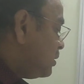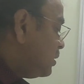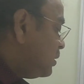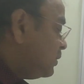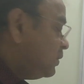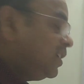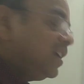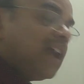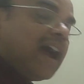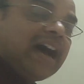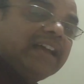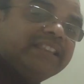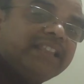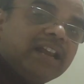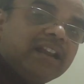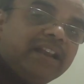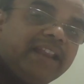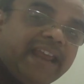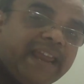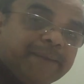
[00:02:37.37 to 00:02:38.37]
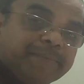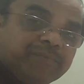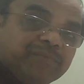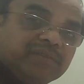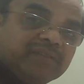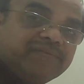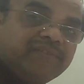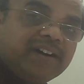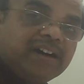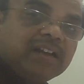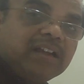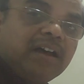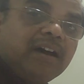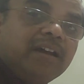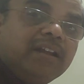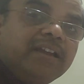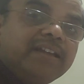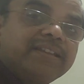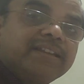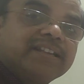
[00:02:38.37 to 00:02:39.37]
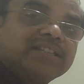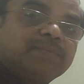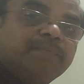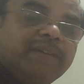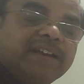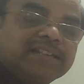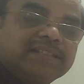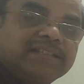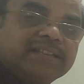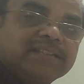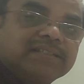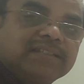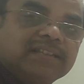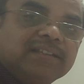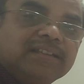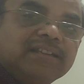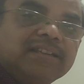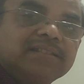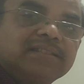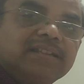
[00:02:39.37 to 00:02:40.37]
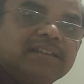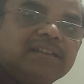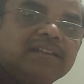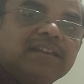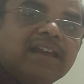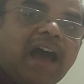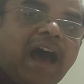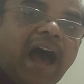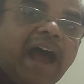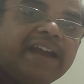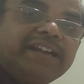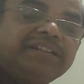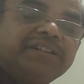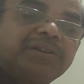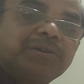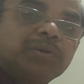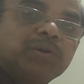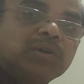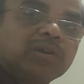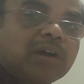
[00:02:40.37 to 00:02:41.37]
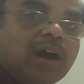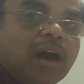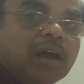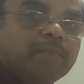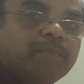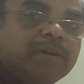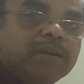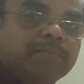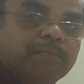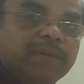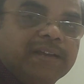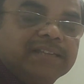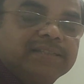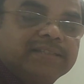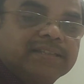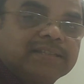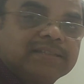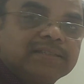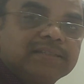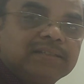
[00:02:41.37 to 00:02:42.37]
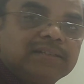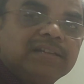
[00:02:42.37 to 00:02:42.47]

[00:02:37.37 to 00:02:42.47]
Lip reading: The other name for oleaginous bases is the hydrocarbon bases.